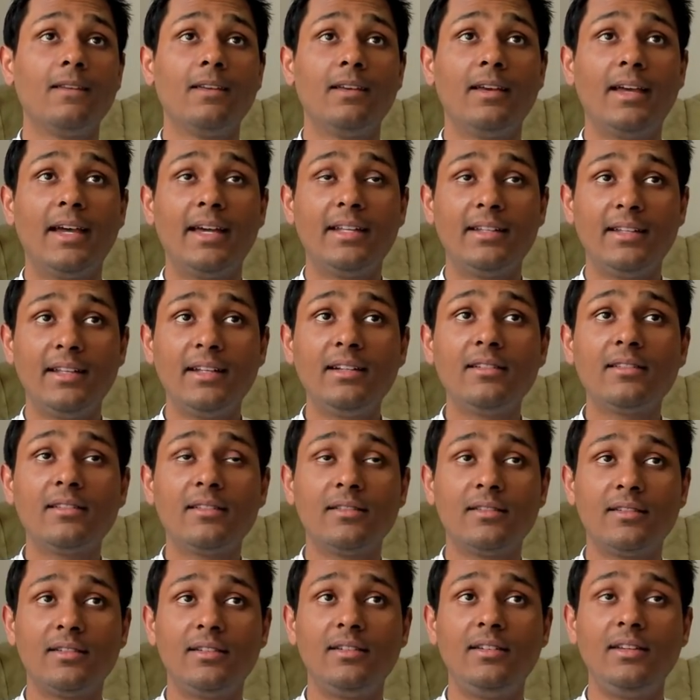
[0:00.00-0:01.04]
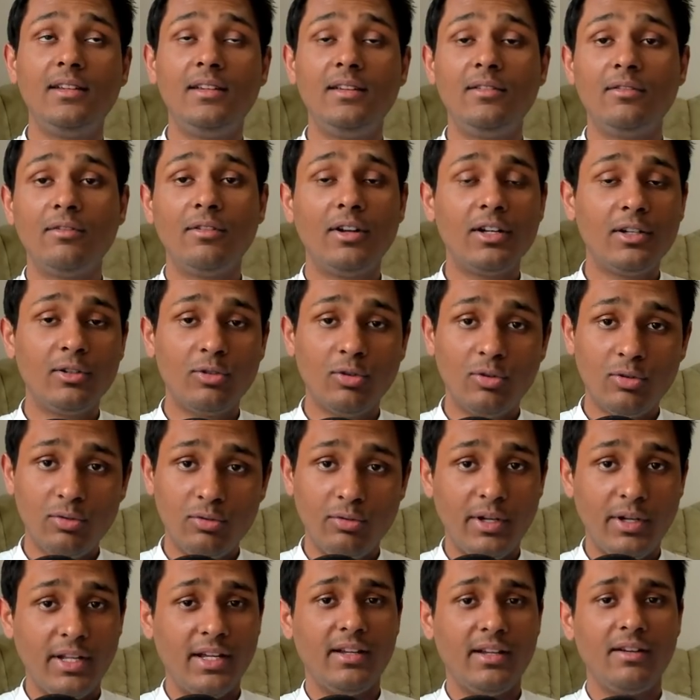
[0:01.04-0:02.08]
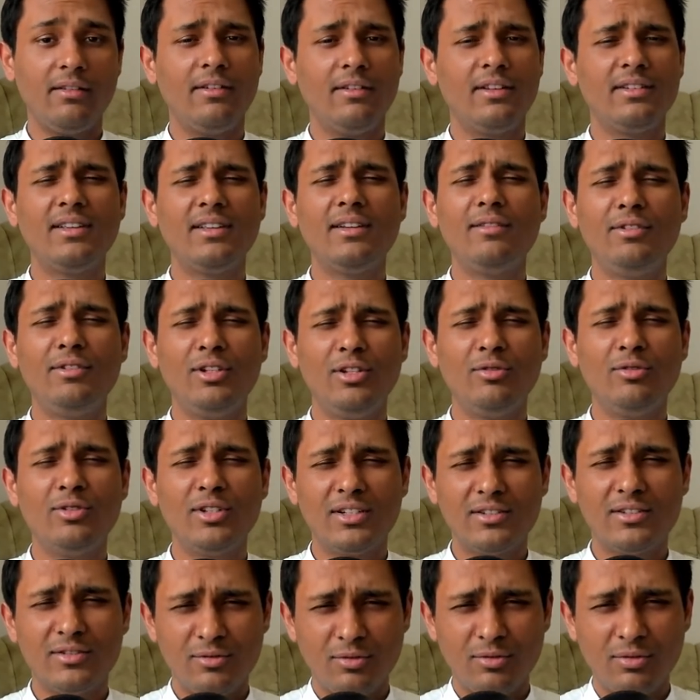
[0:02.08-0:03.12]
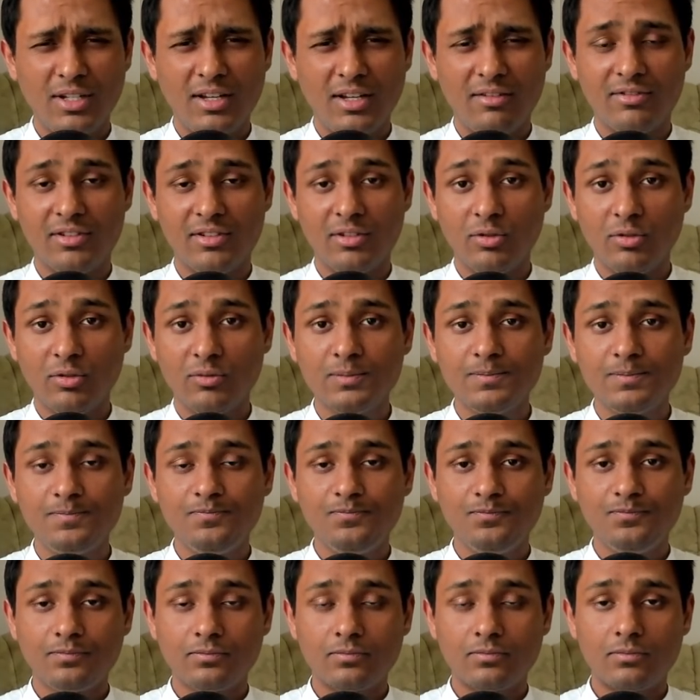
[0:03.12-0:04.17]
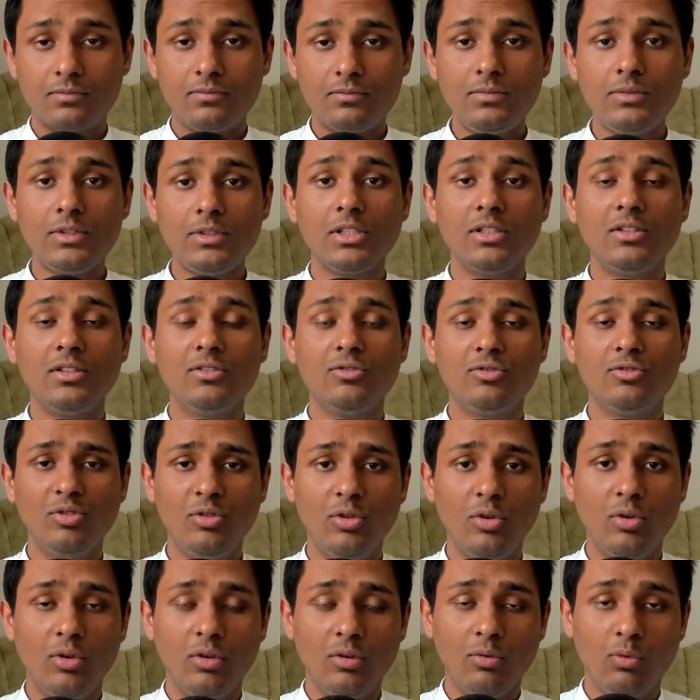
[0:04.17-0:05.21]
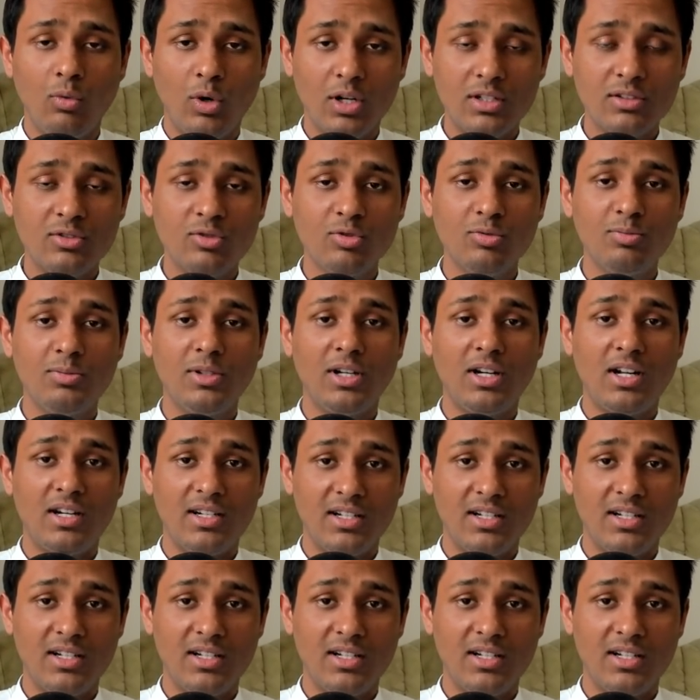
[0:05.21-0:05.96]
And then she went on to take revenge, and we know that story after all. So what Surpanakha